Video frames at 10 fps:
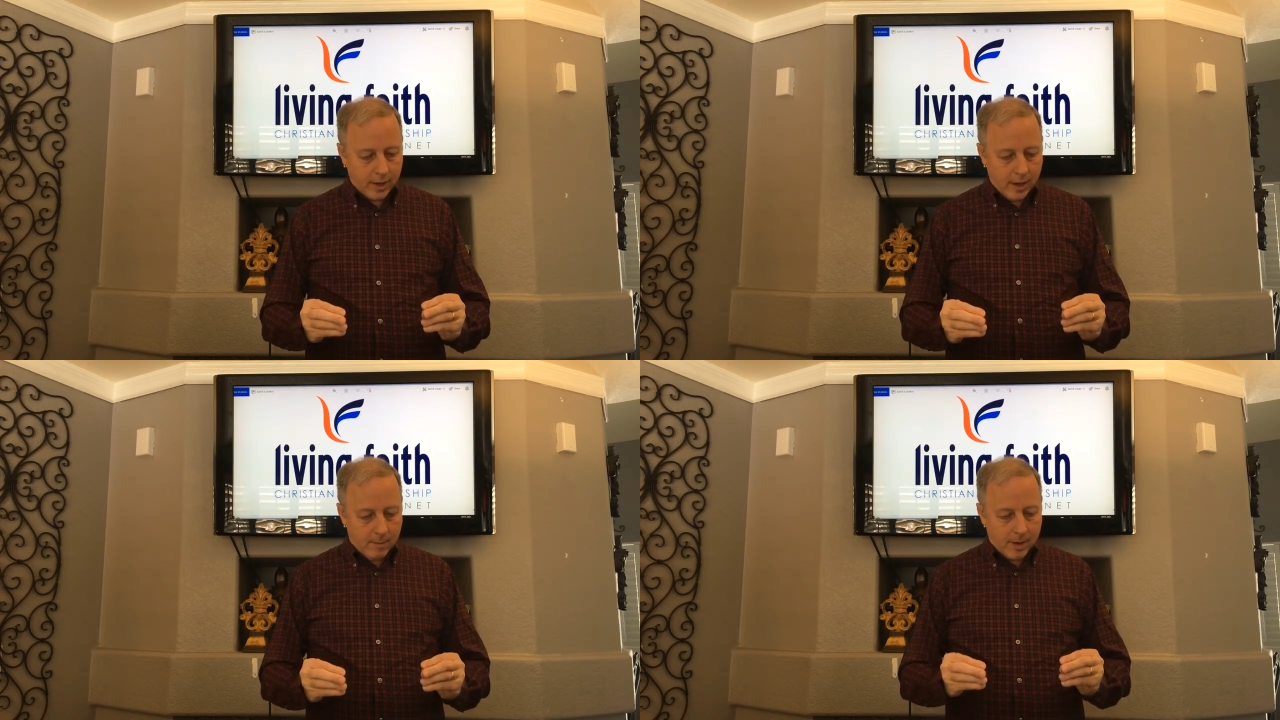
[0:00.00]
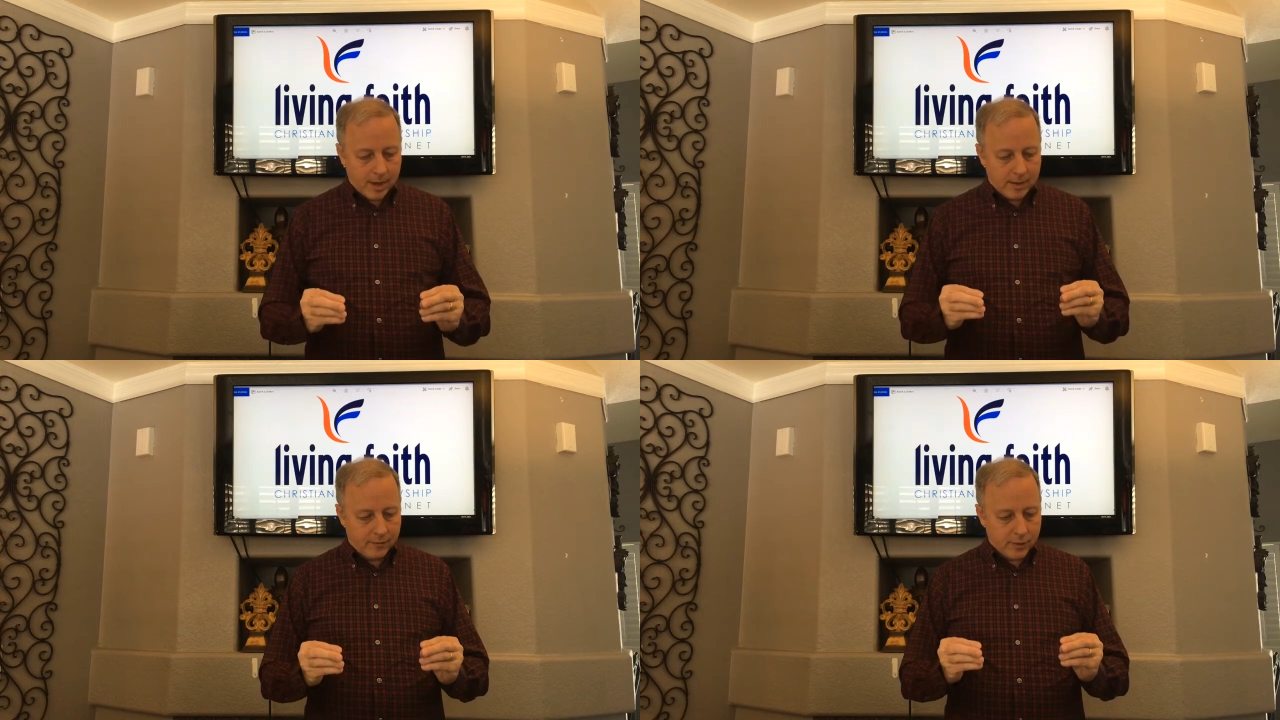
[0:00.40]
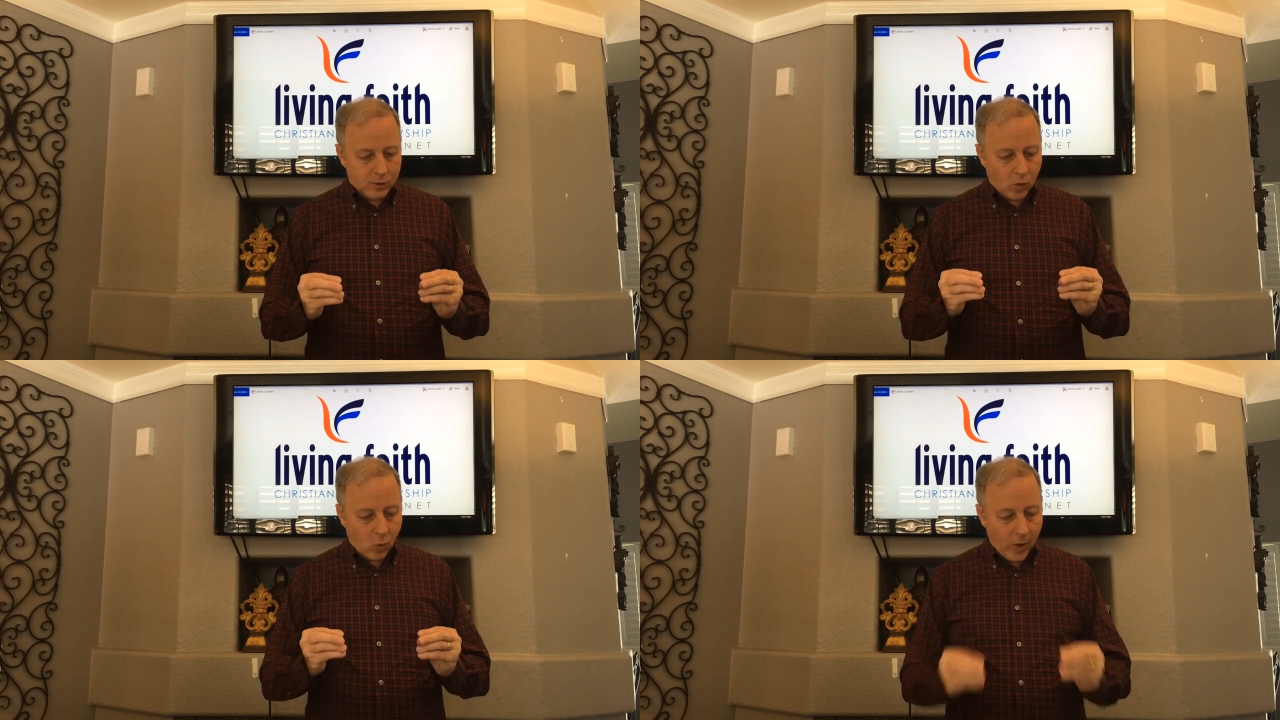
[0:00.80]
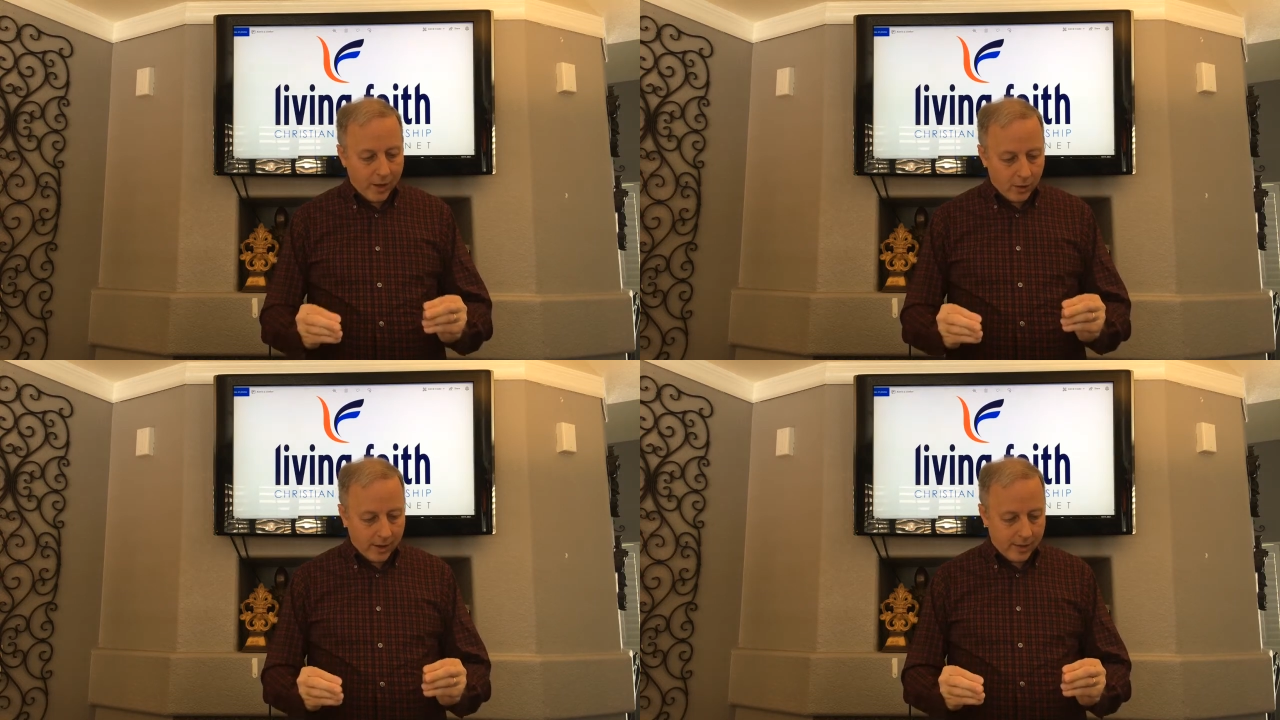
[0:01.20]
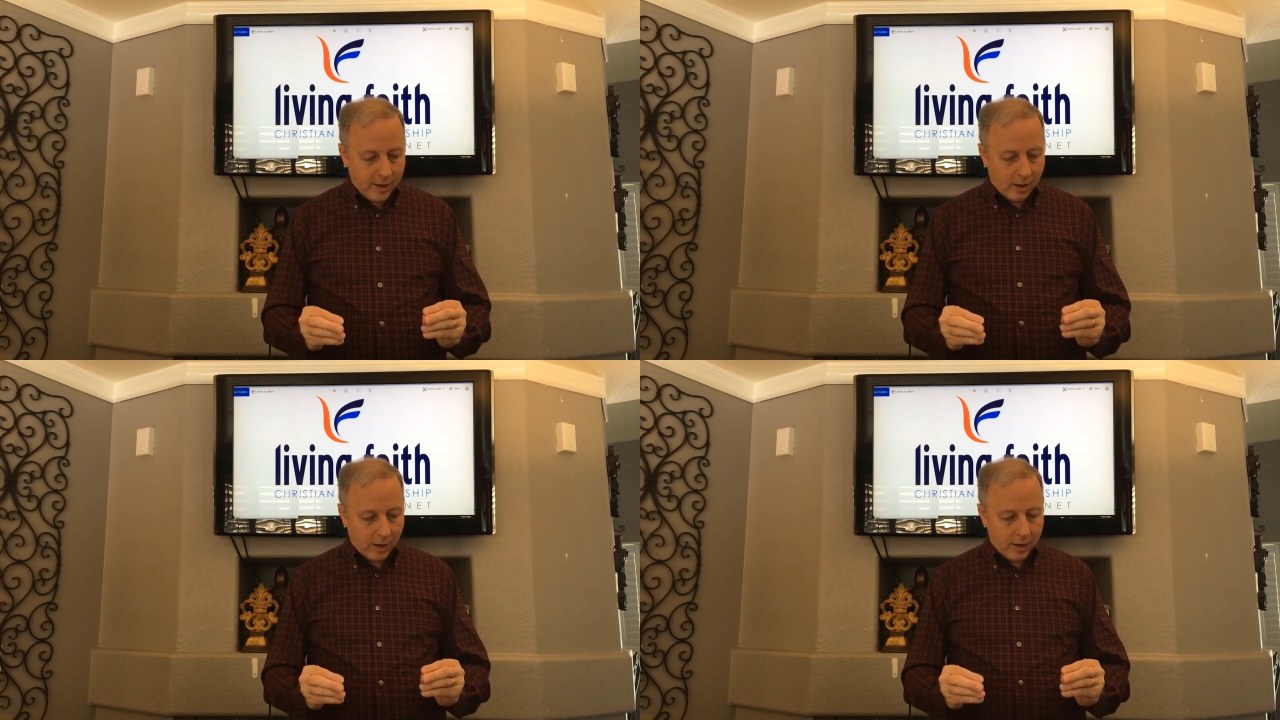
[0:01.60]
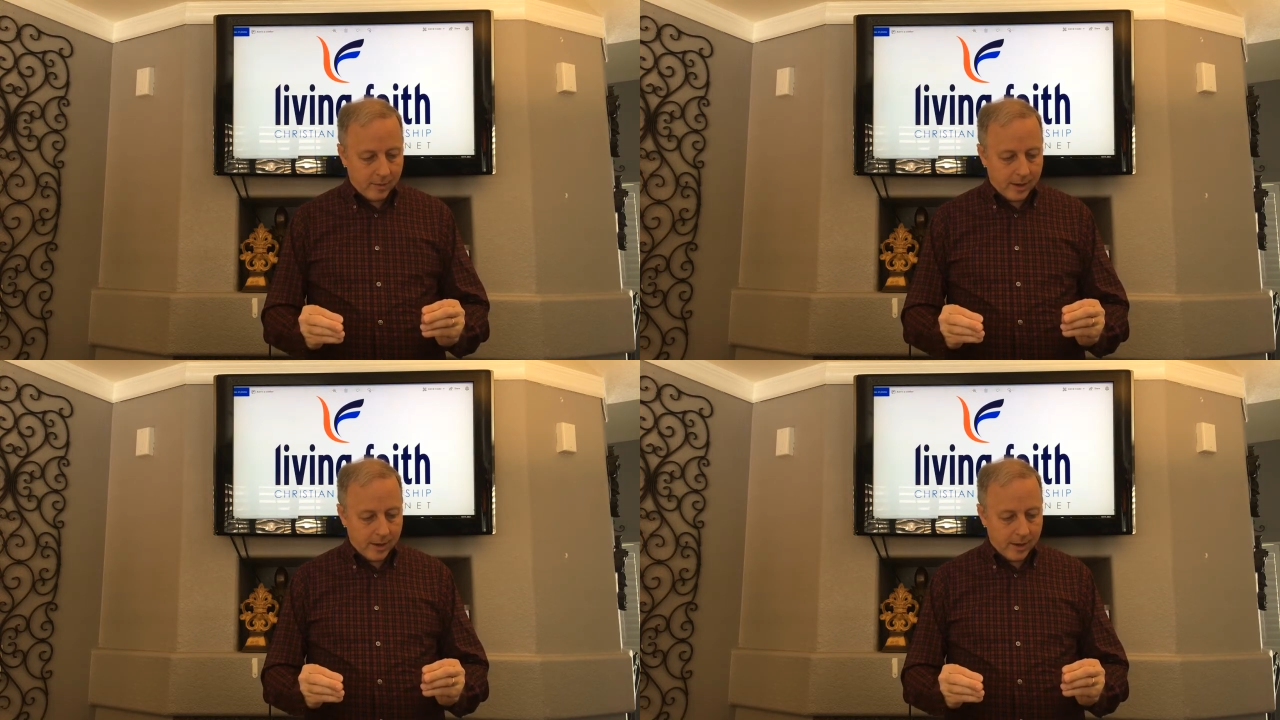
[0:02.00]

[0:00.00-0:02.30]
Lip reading: Because if there's a winner in the argument,